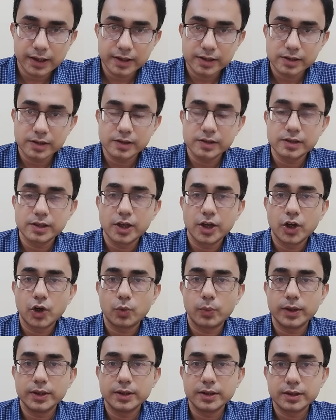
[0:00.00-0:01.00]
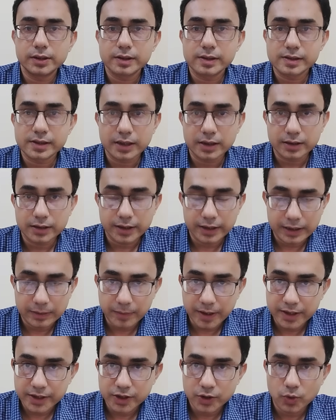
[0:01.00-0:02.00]
lectures, whether it is the
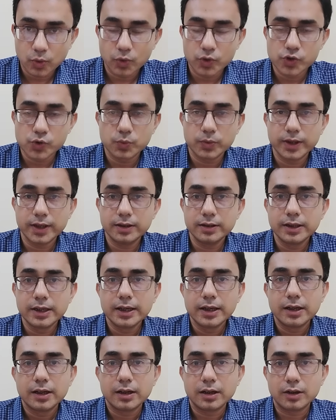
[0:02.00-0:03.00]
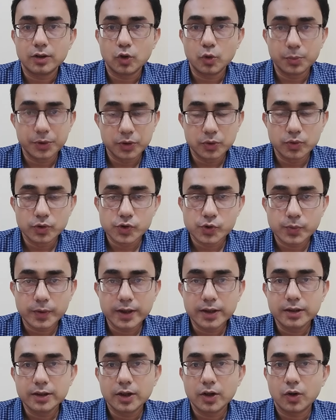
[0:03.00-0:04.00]
MIT courseware, open
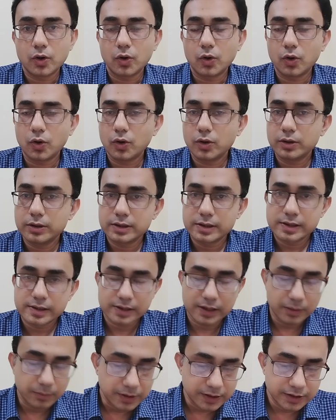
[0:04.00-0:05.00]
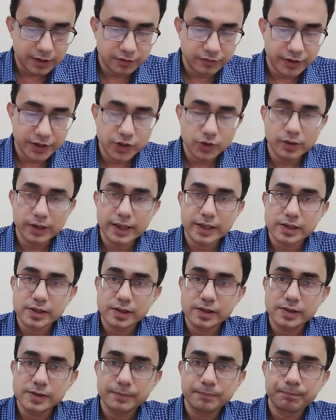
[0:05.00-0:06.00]
courseware, or some other video
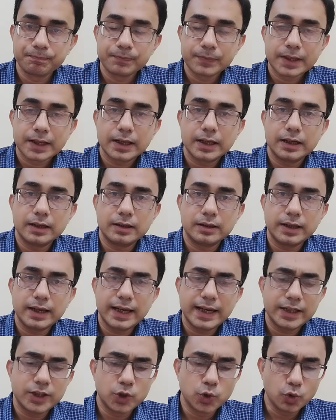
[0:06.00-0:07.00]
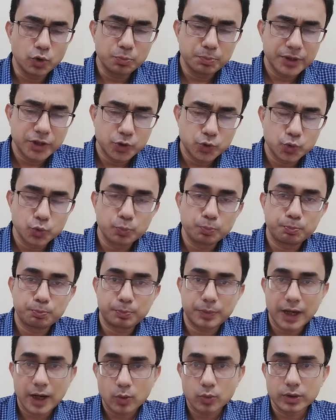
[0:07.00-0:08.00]
lectures. And don't be too
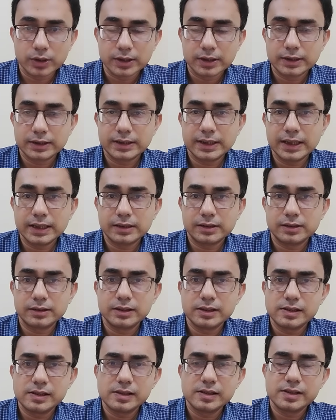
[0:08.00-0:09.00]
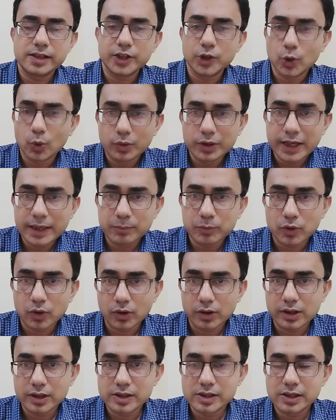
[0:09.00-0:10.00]
proud that this is a no-name
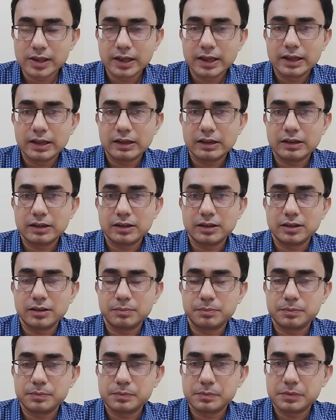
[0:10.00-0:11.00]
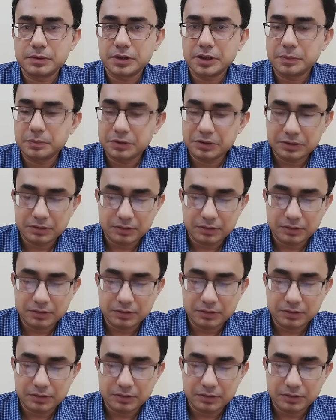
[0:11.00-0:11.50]
college. I've